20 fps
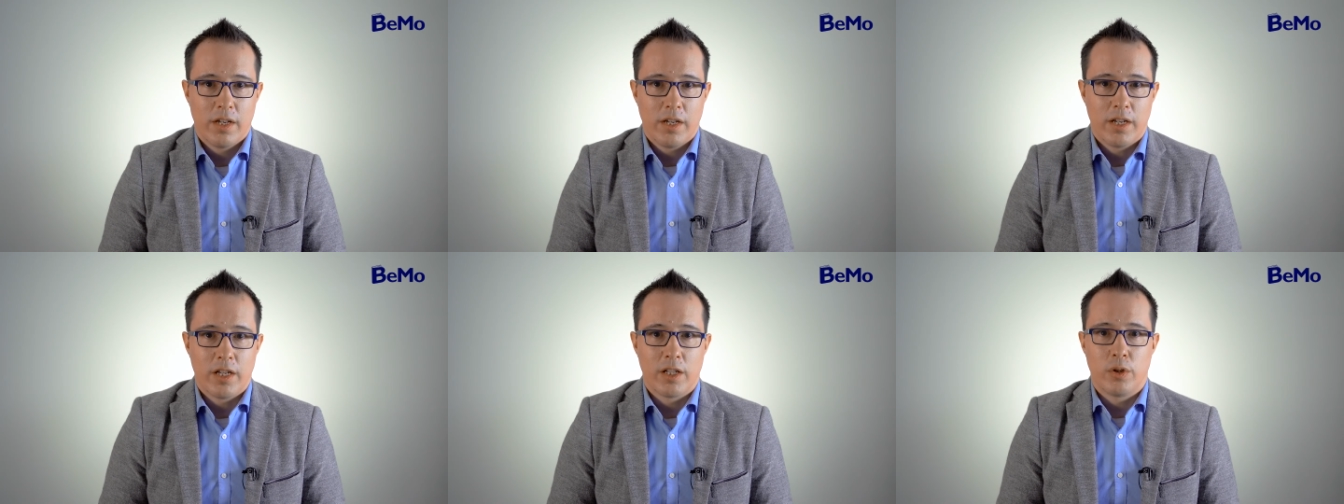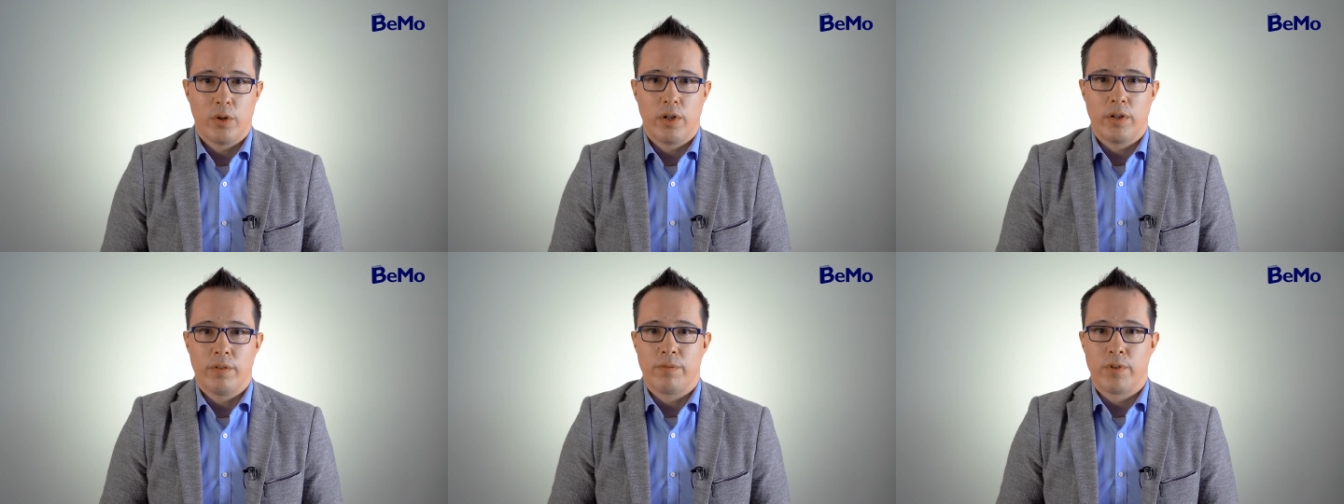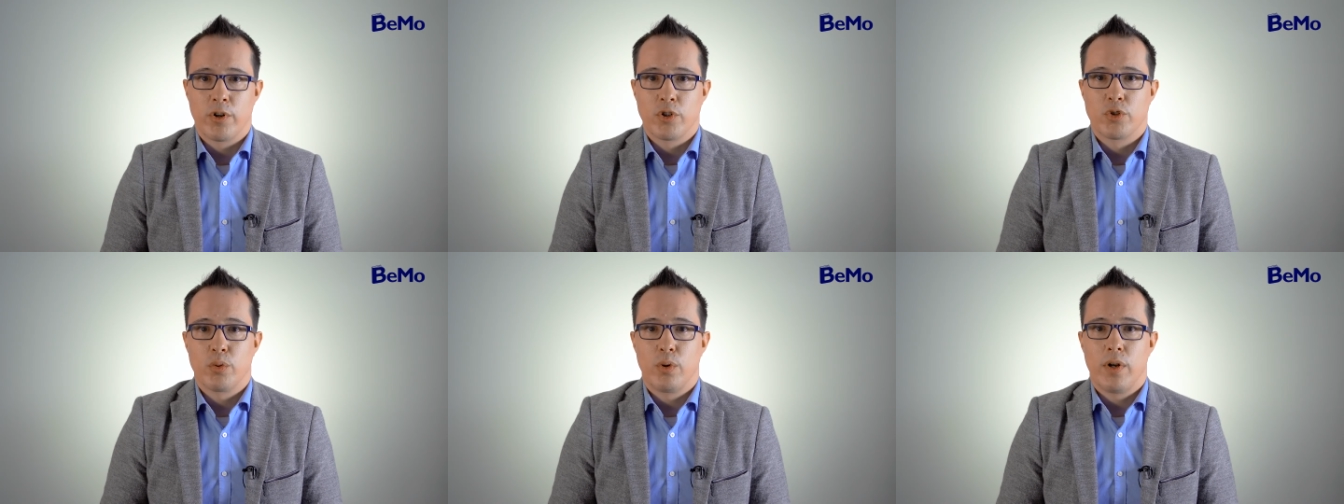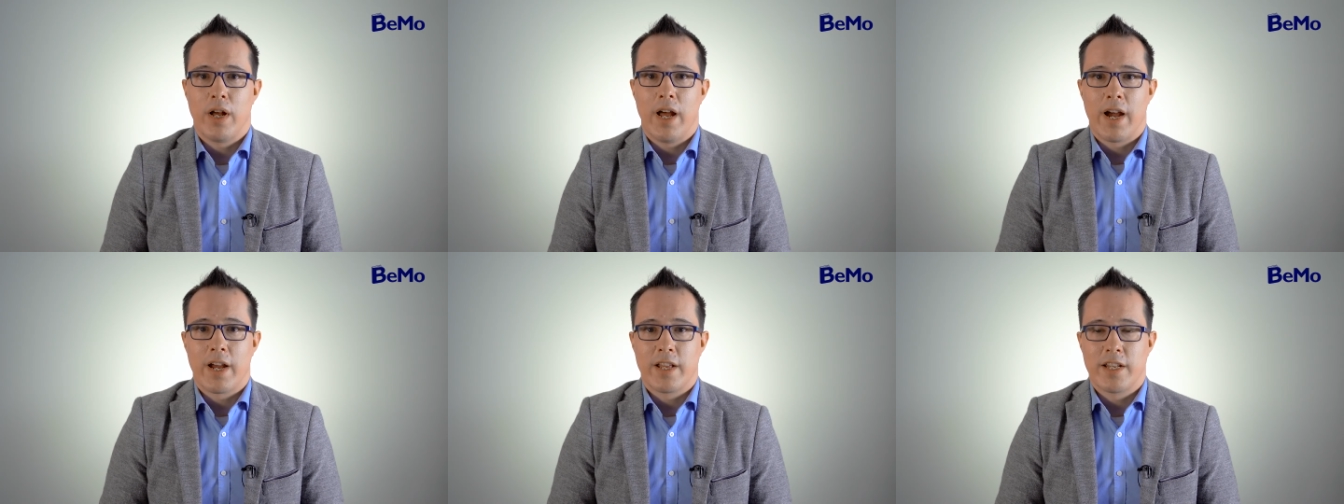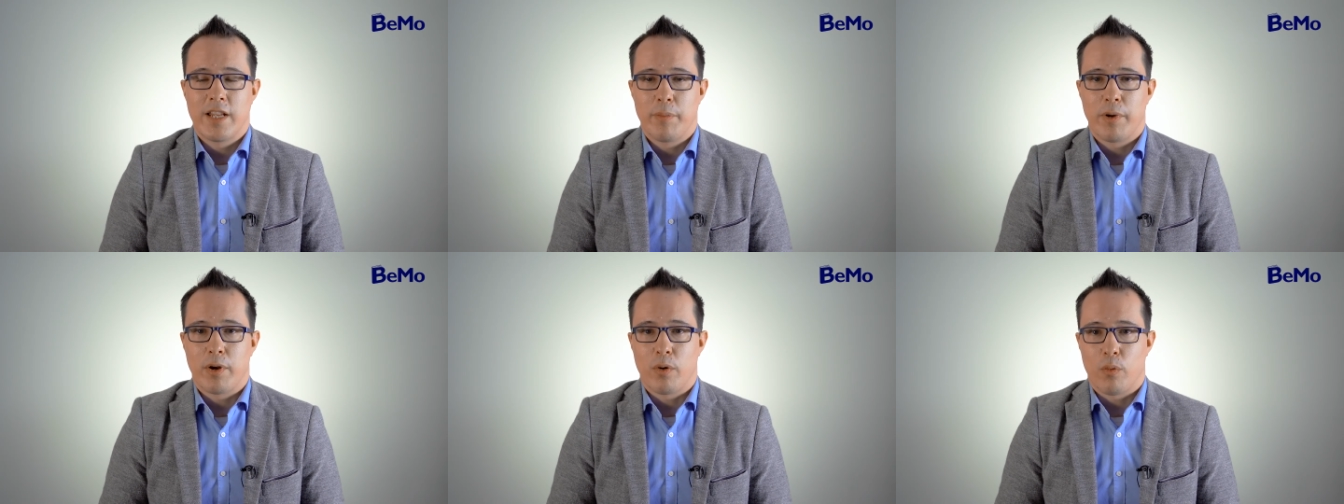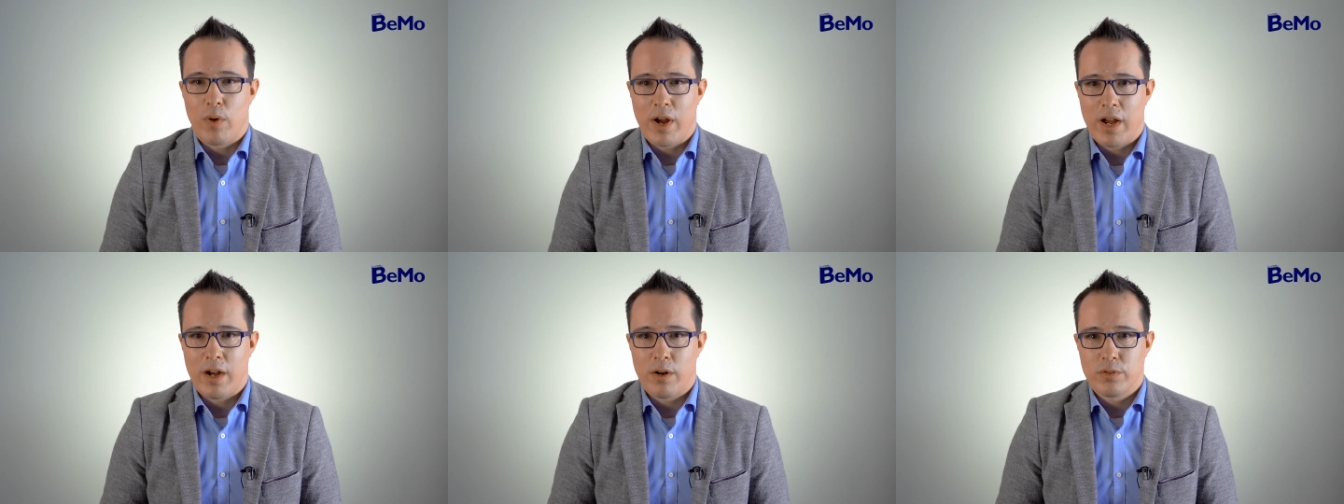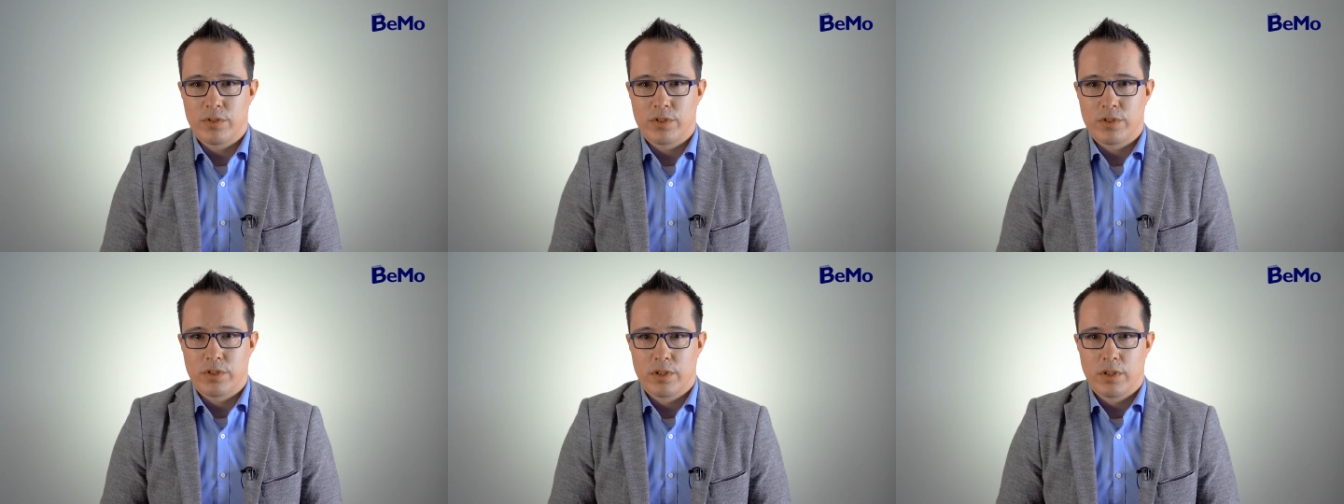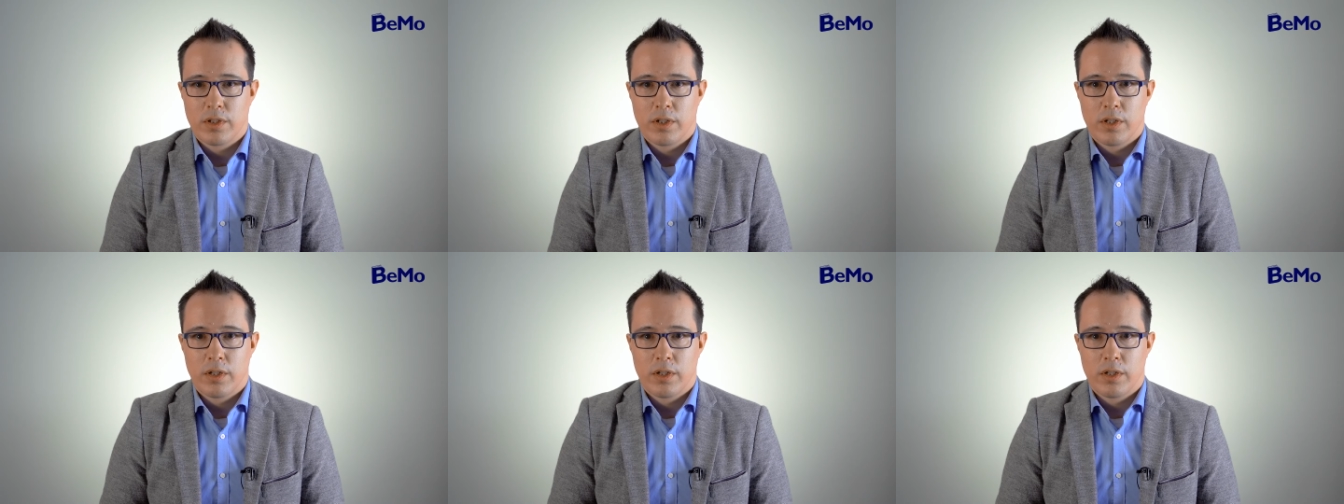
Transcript: including virtual academic rounds,